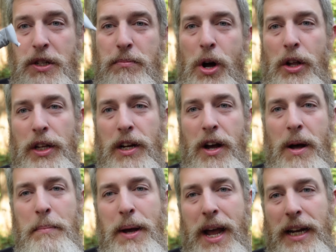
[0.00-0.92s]
small and
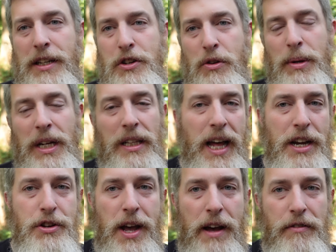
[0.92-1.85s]
compact, and you'll be
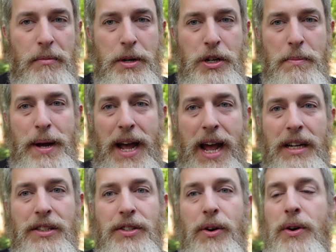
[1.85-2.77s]
glad you have them in your
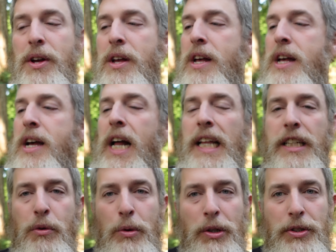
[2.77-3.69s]
pack. So I
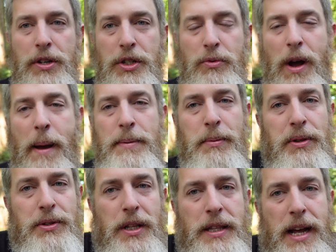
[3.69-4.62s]
like the wilderness wipes, but
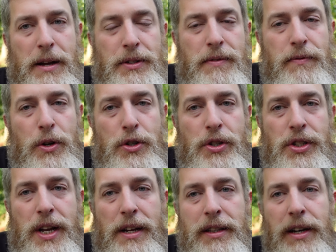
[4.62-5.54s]
there's 1,000
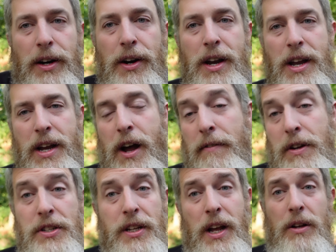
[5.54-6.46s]
versions out there.
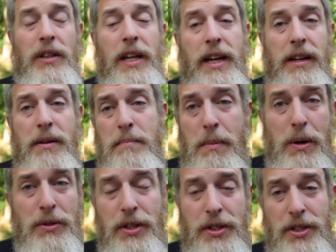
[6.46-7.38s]
Obviously, I'll link
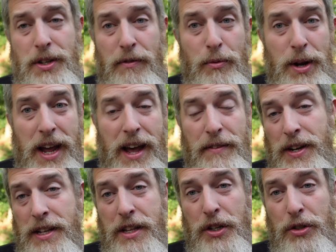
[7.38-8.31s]
most of the stuff we have
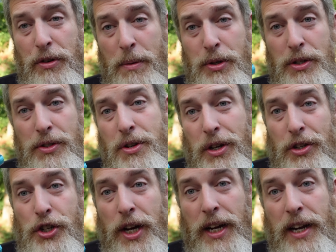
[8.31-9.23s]
in the description so you
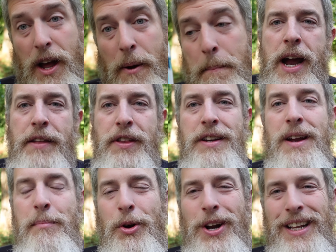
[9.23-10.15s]
can check it out. And the
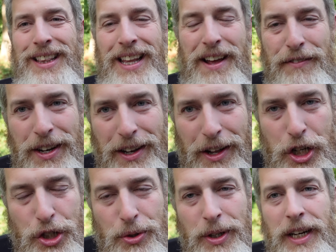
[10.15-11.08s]
number 11
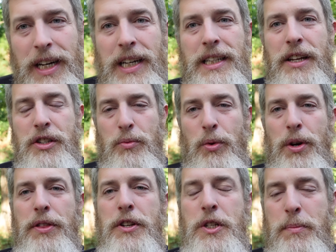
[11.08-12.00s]
luxury that is
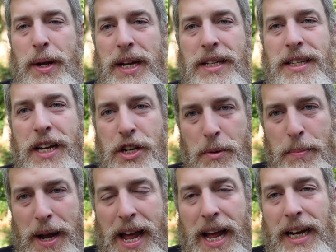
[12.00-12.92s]
worth the space in your
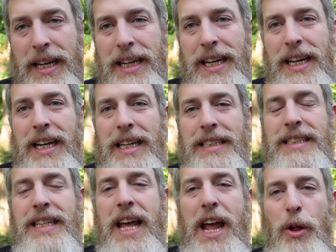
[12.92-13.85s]
pack is
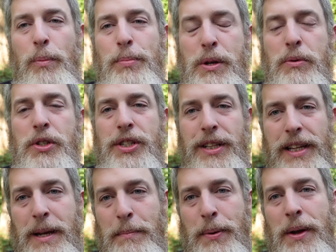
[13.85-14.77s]
to help you
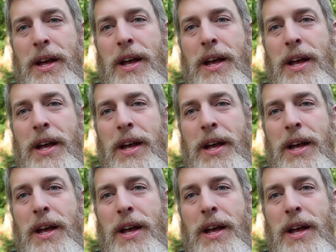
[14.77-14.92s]
sleep,